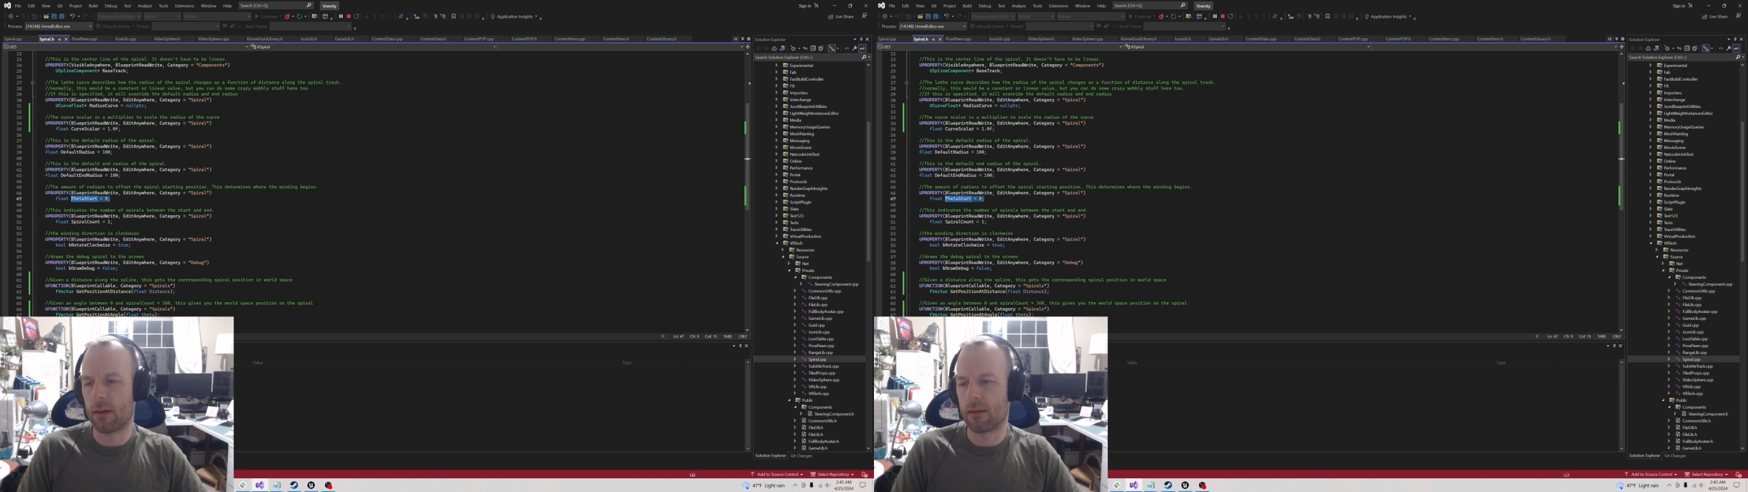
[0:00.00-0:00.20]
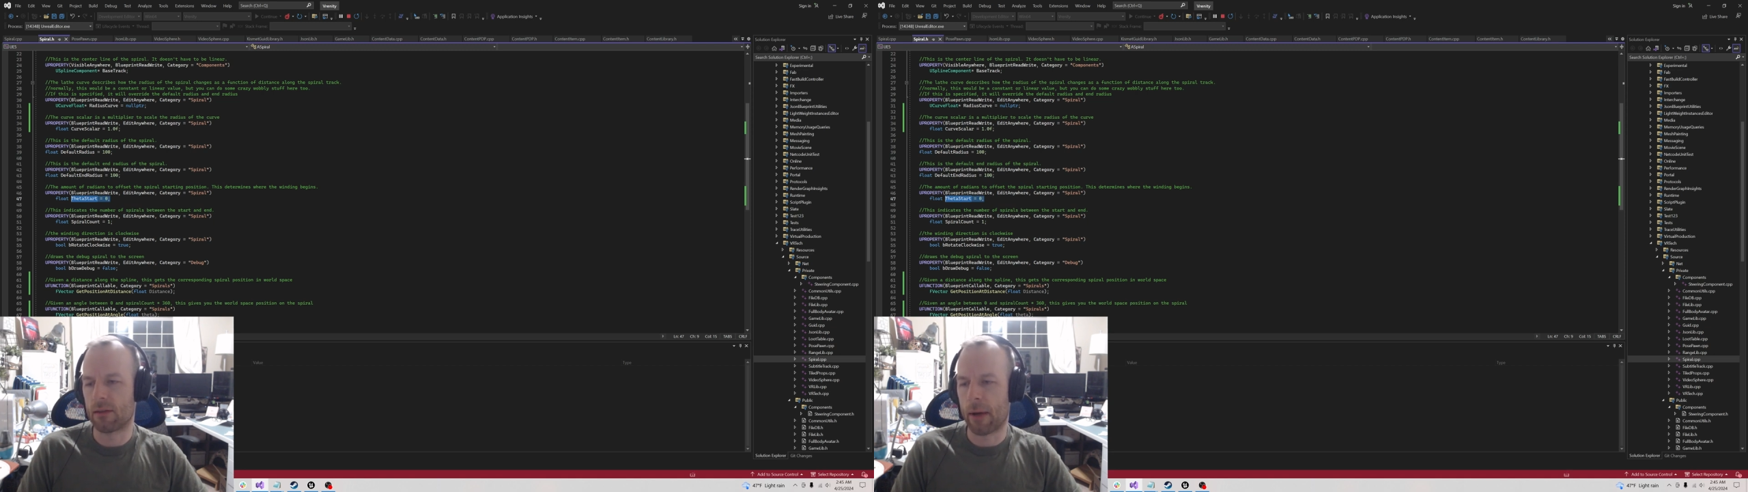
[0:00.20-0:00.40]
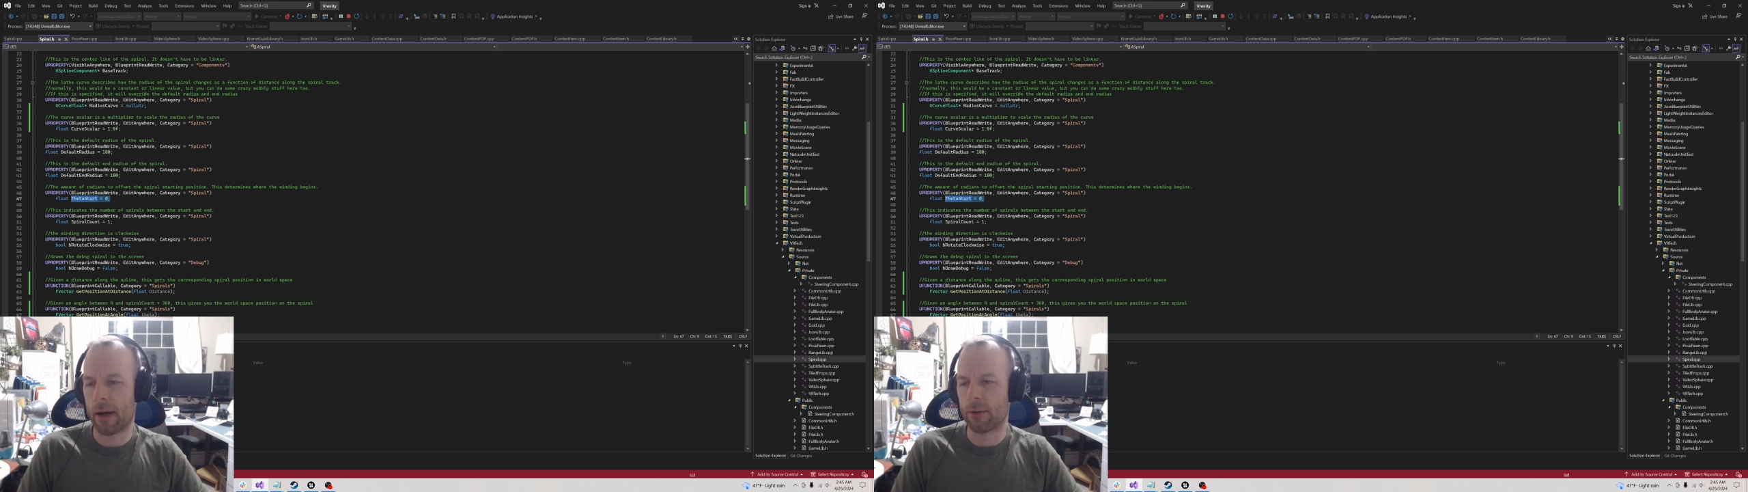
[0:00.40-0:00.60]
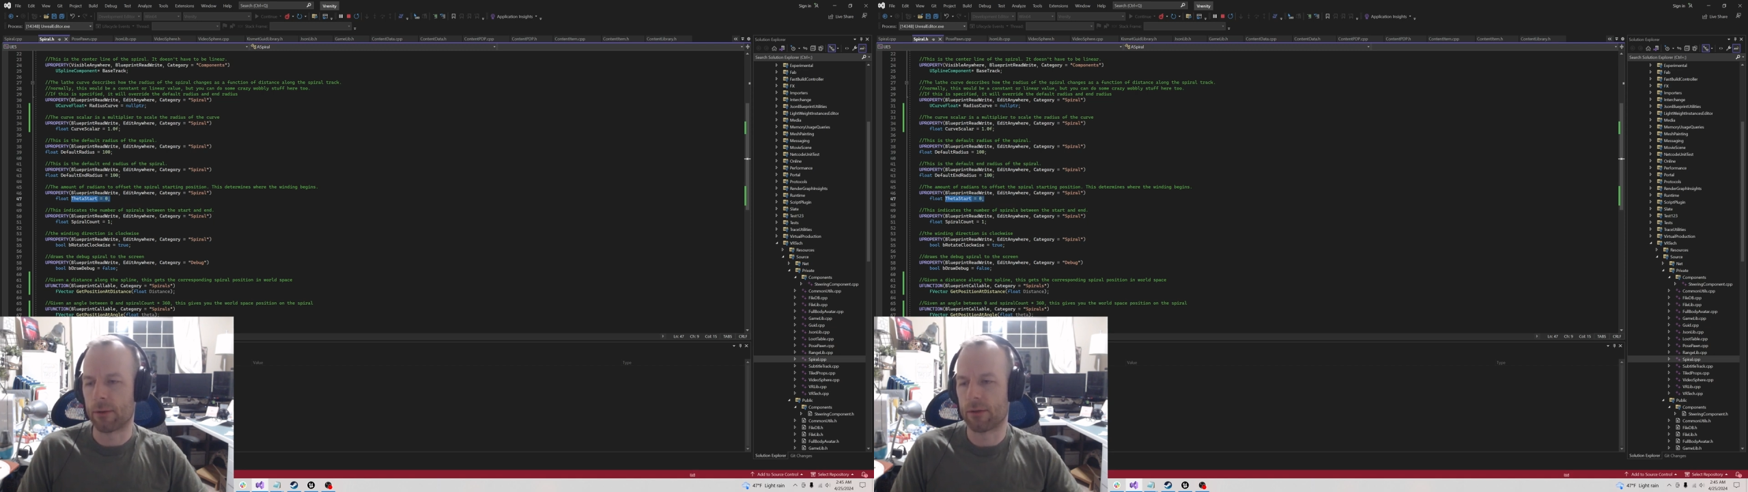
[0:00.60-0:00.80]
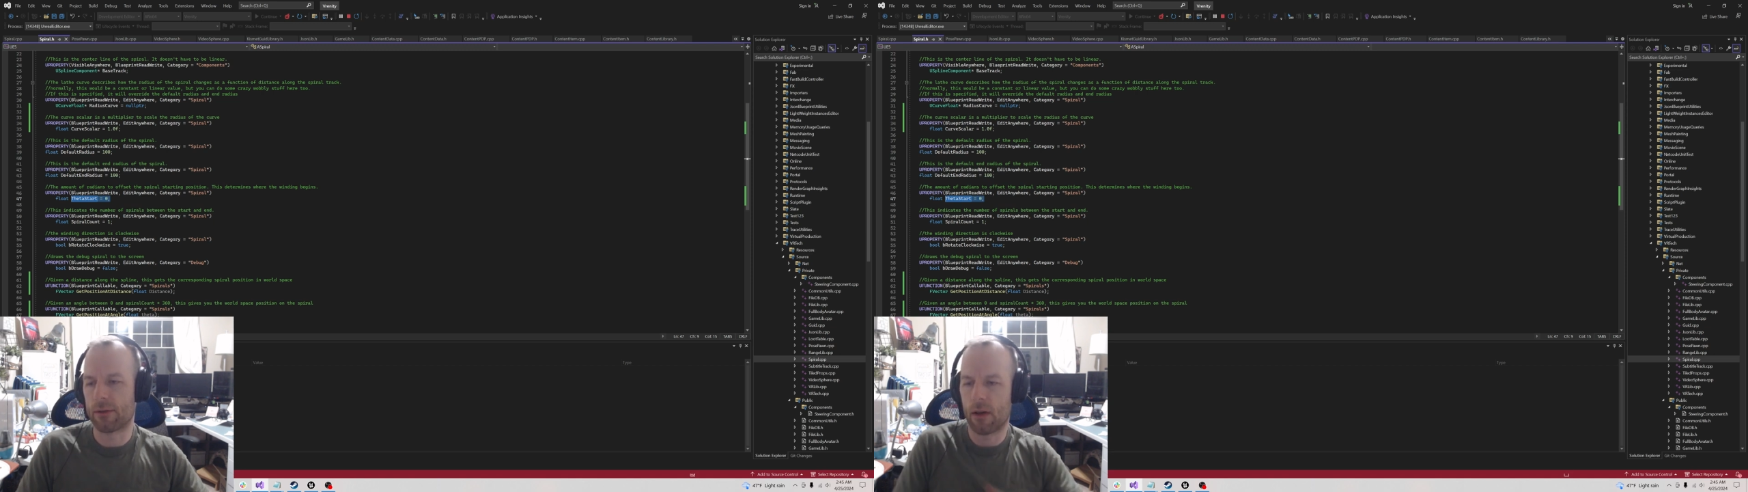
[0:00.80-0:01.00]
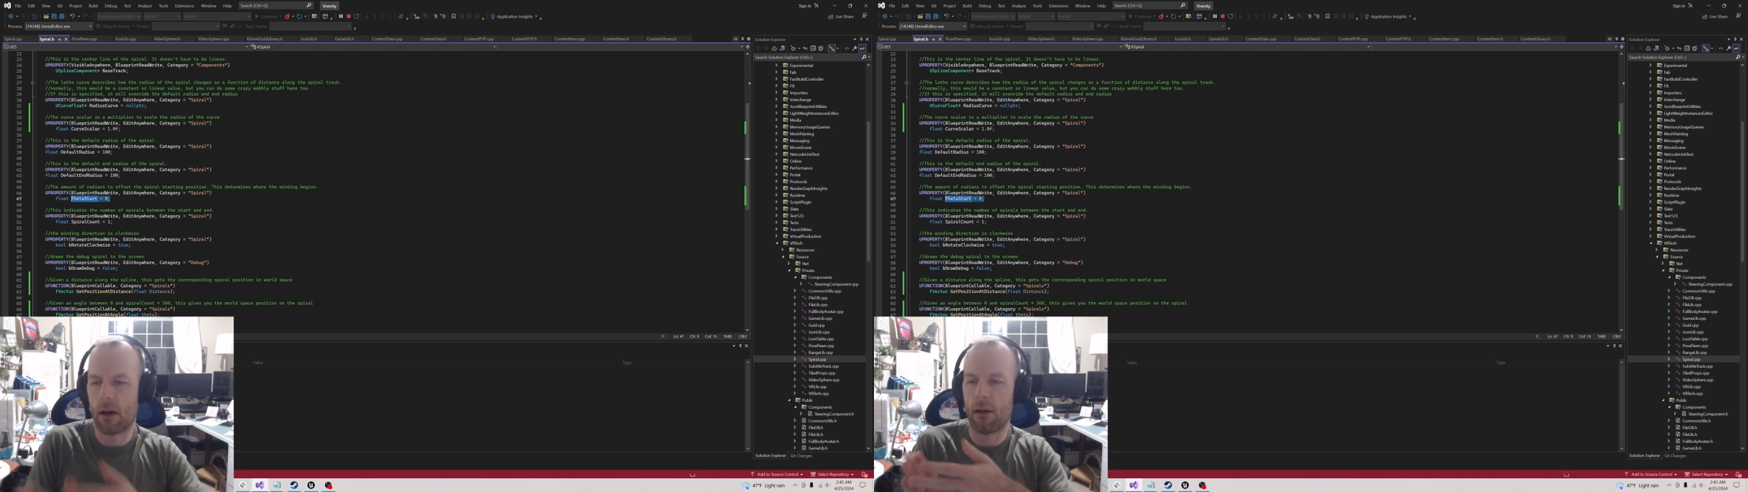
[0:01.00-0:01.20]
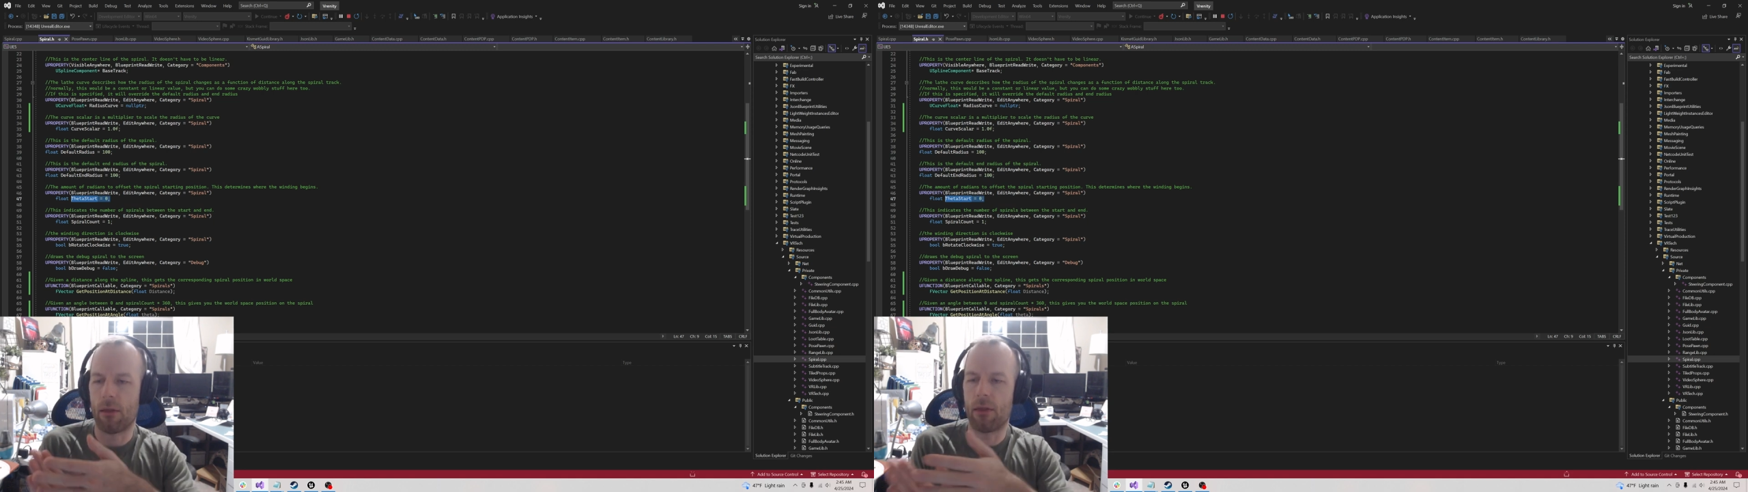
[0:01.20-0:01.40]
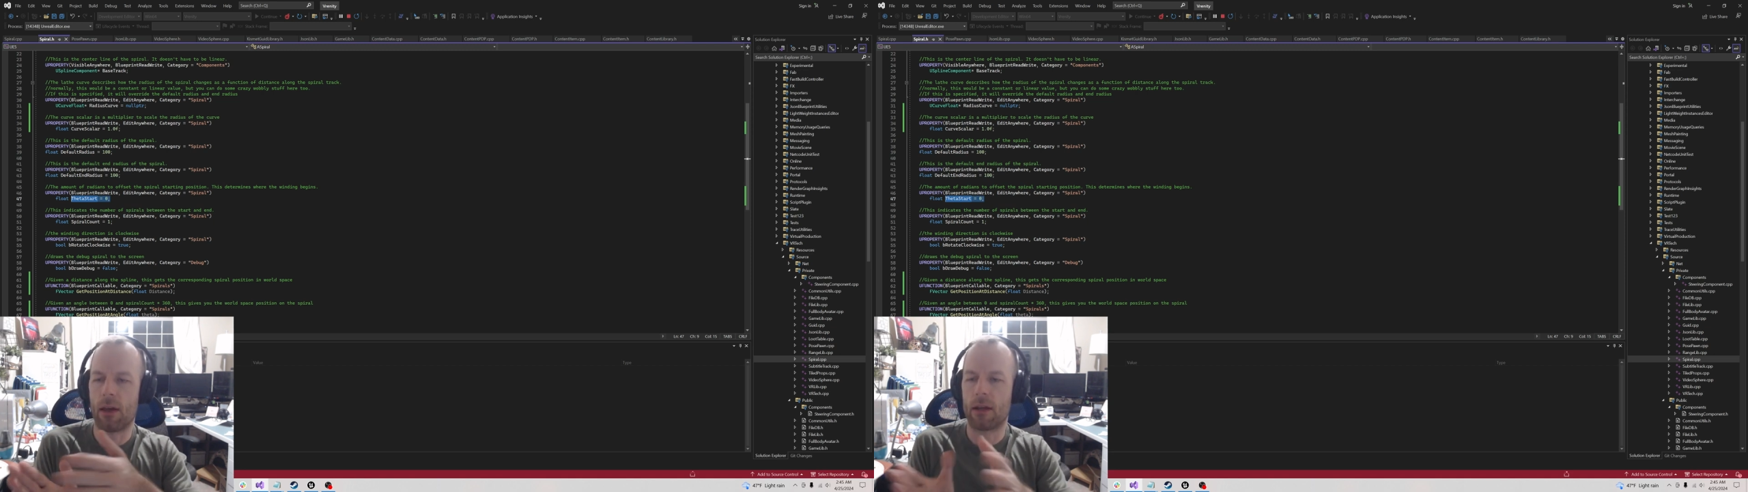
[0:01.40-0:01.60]
spiral's
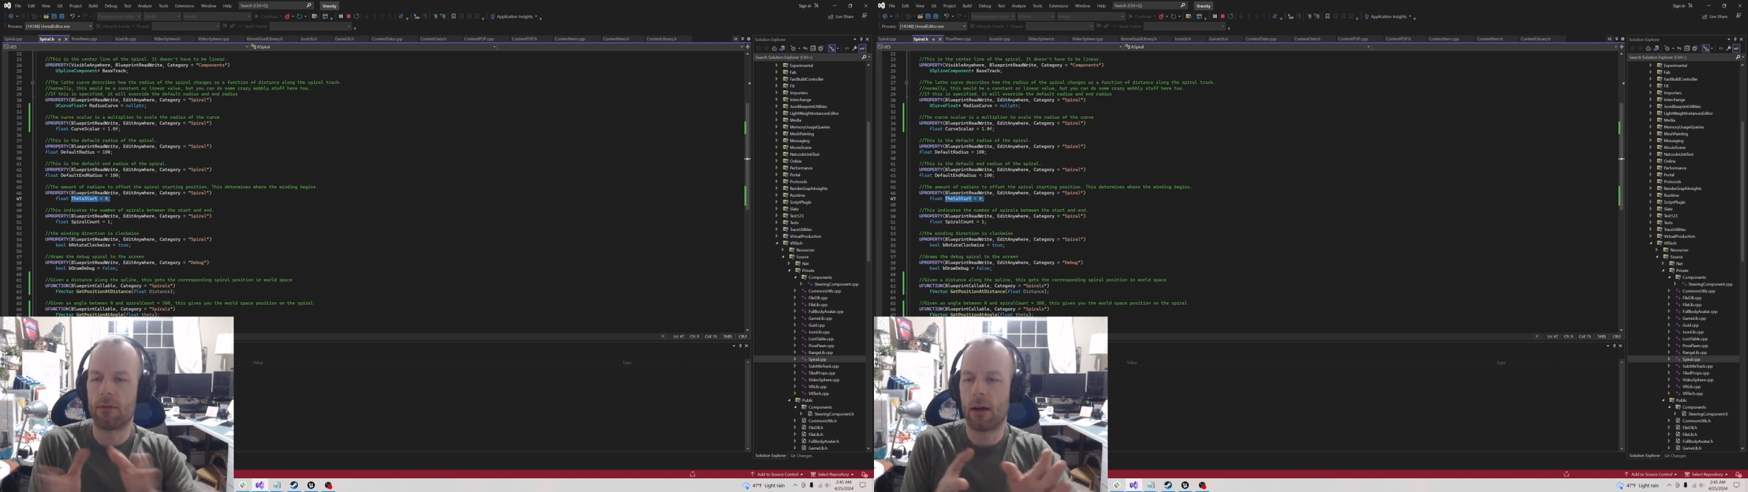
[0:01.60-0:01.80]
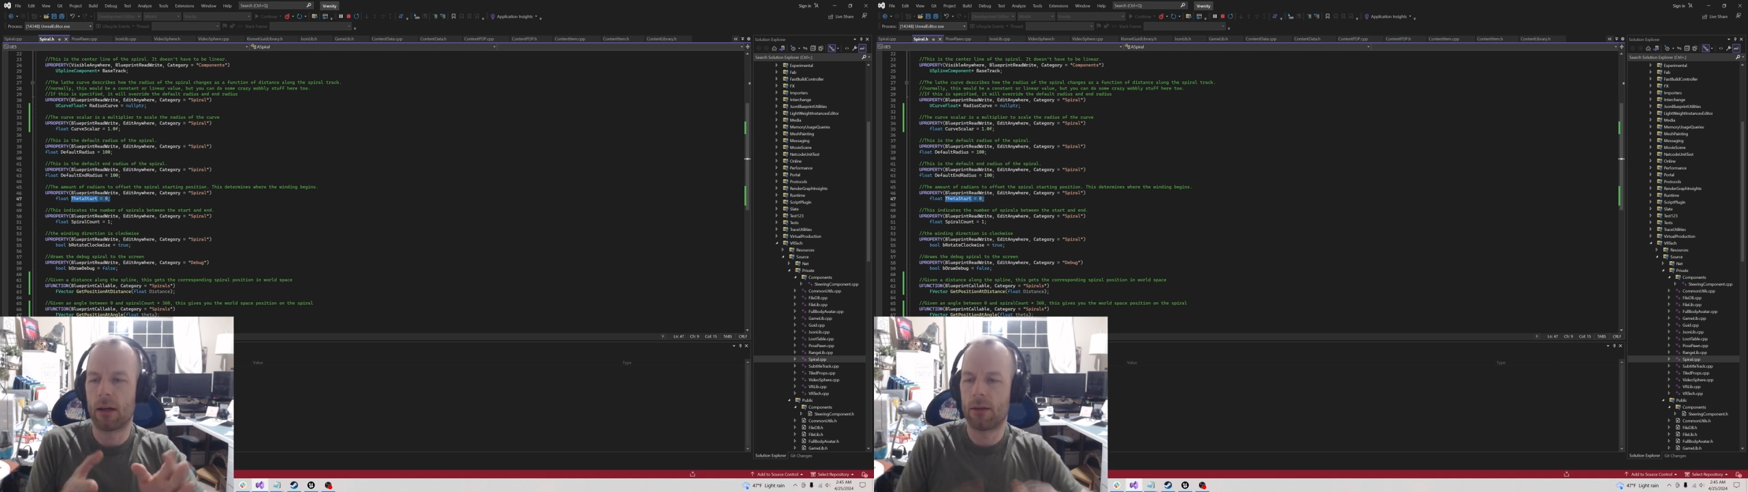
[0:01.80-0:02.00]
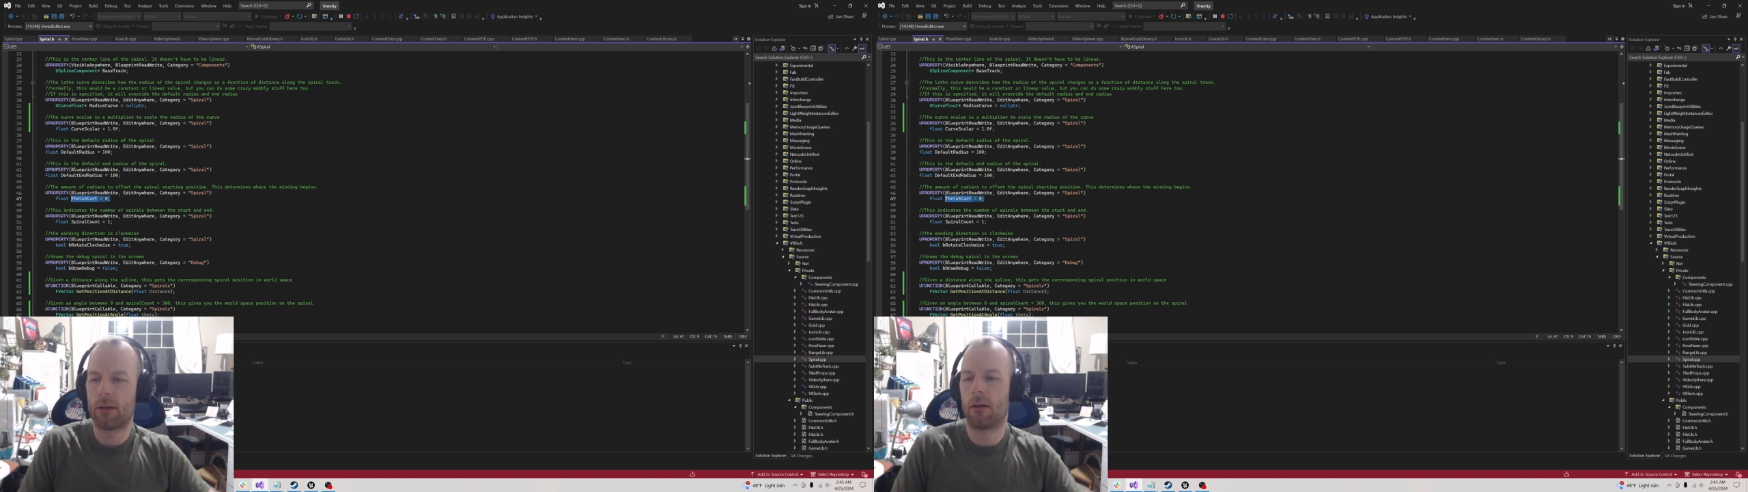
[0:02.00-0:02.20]
theta value,